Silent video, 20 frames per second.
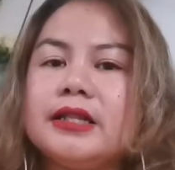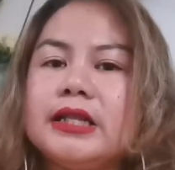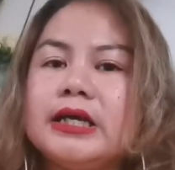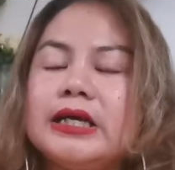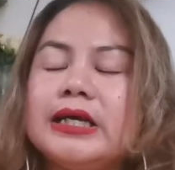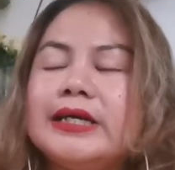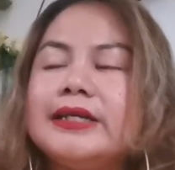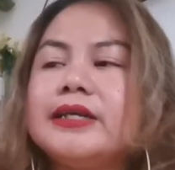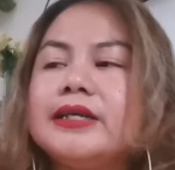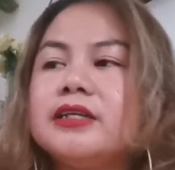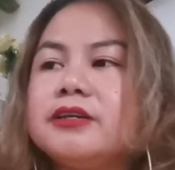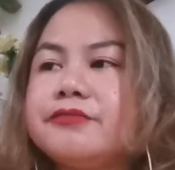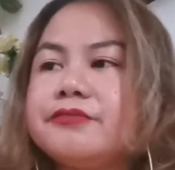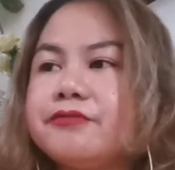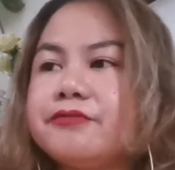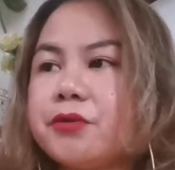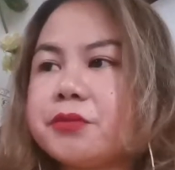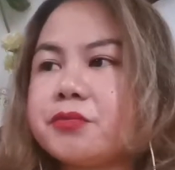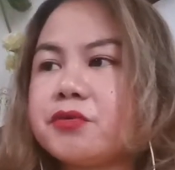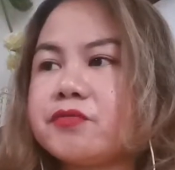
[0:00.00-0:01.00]
Another
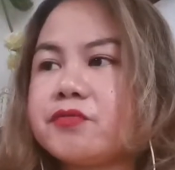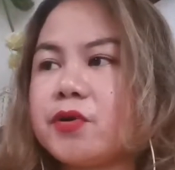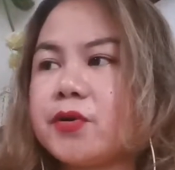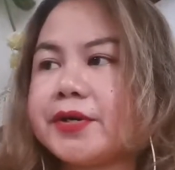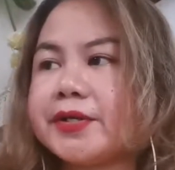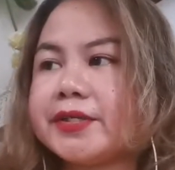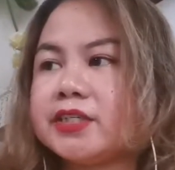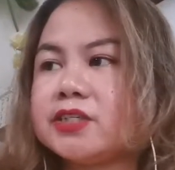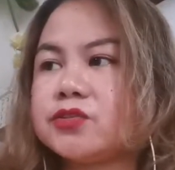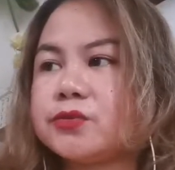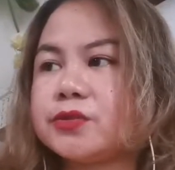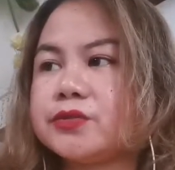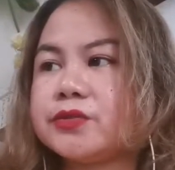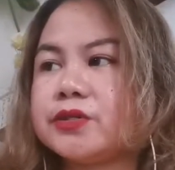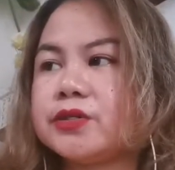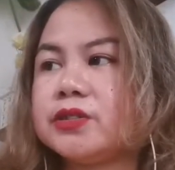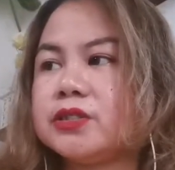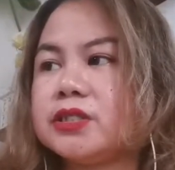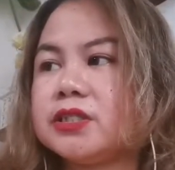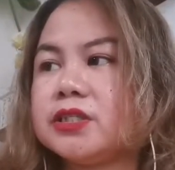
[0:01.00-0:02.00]
form of art is what we
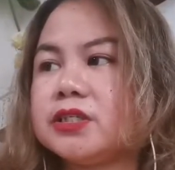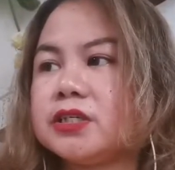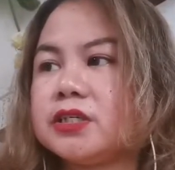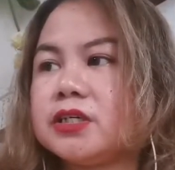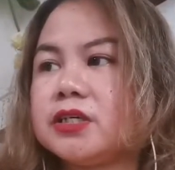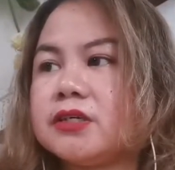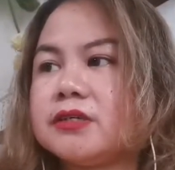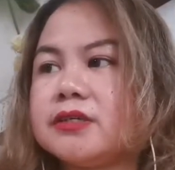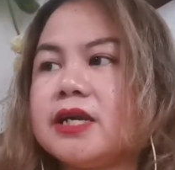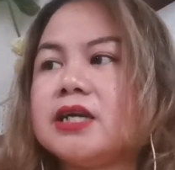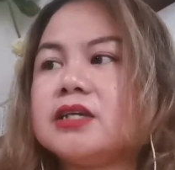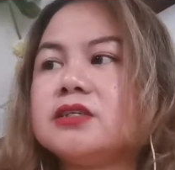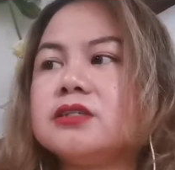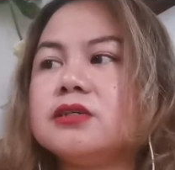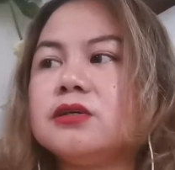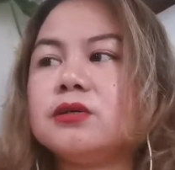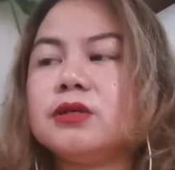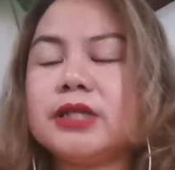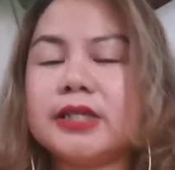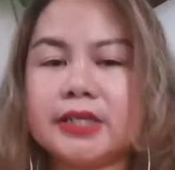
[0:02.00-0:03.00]
call the
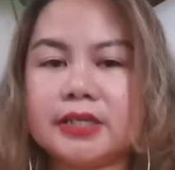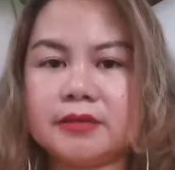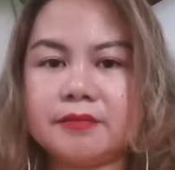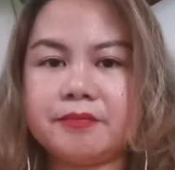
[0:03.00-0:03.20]
Rangoli.